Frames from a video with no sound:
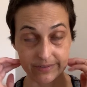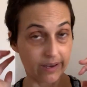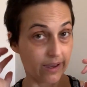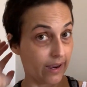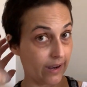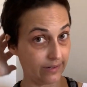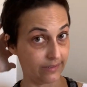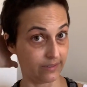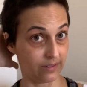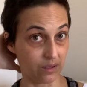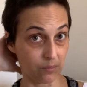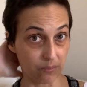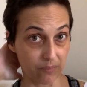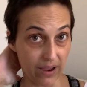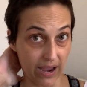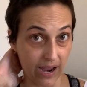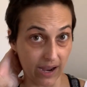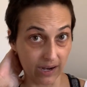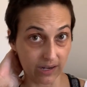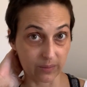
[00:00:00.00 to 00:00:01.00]
sides and the
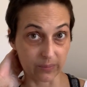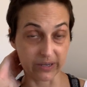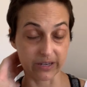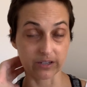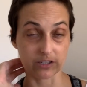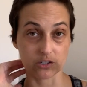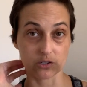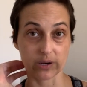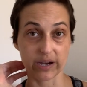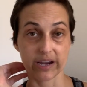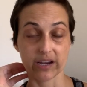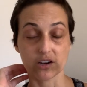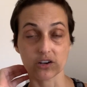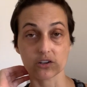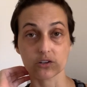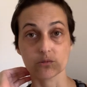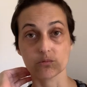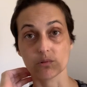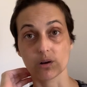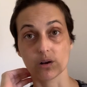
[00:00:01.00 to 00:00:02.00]
back, because your
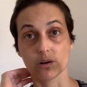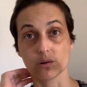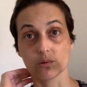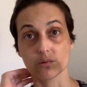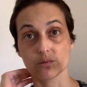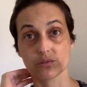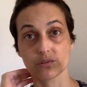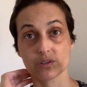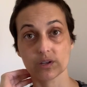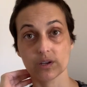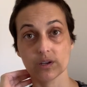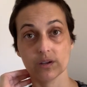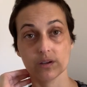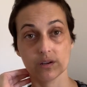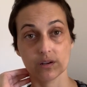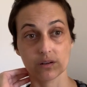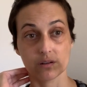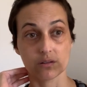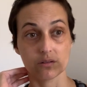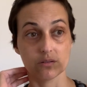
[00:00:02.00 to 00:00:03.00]
hair grows
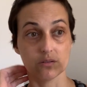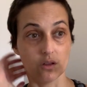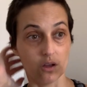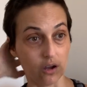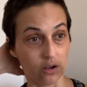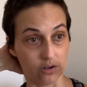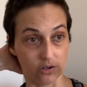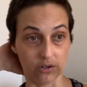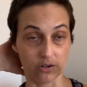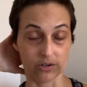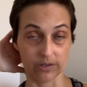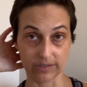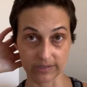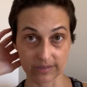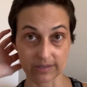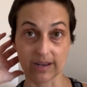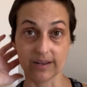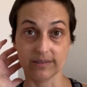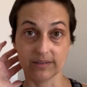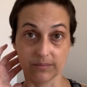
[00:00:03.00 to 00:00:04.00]
longer in the
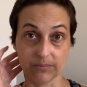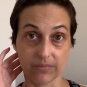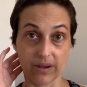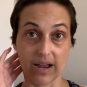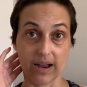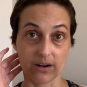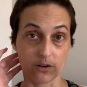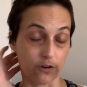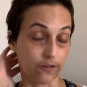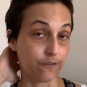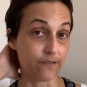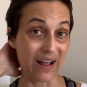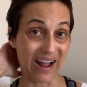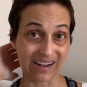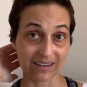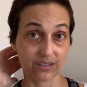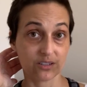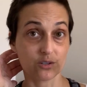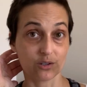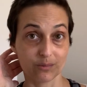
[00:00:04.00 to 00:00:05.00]
sides and back, or
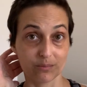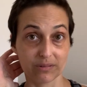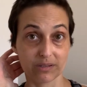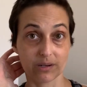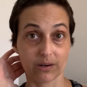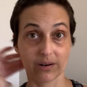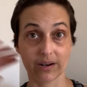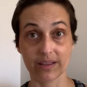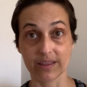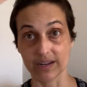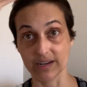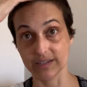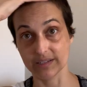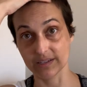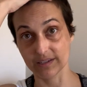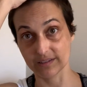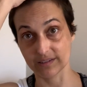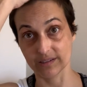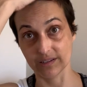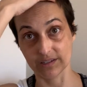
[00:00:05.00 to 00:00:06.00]
faster, I'm sorry, than it
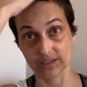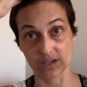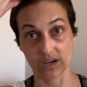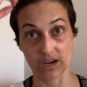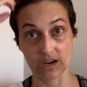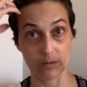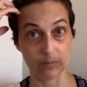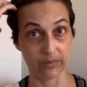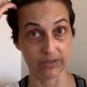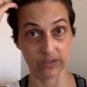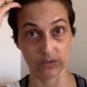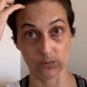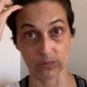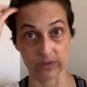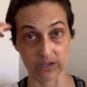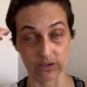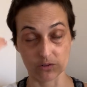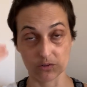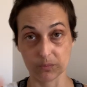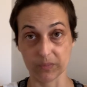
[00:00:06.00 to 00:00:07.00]
does in the top in the
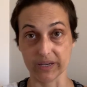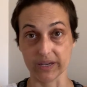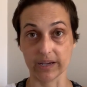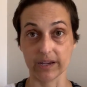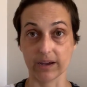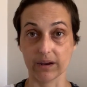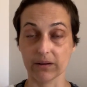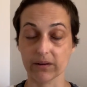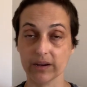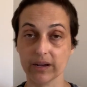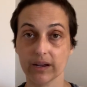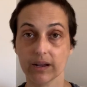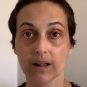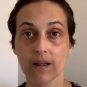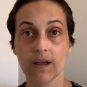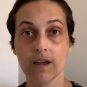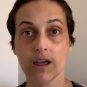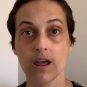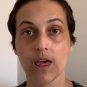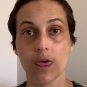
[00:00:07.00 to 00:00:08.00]
widow's peak area.
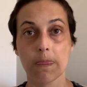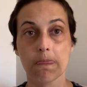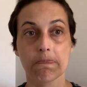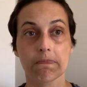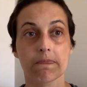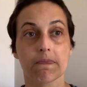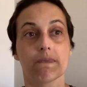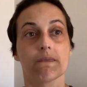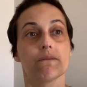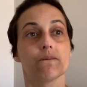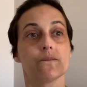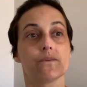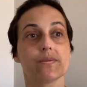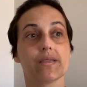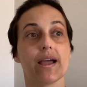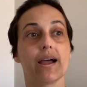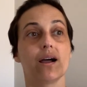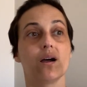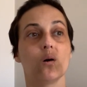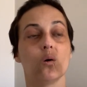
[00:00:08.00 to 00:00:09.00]

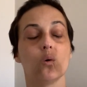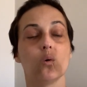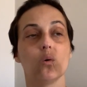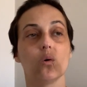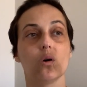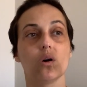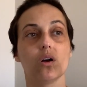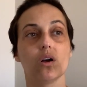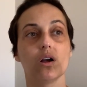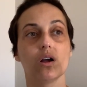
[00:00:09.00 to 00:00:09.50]
Now,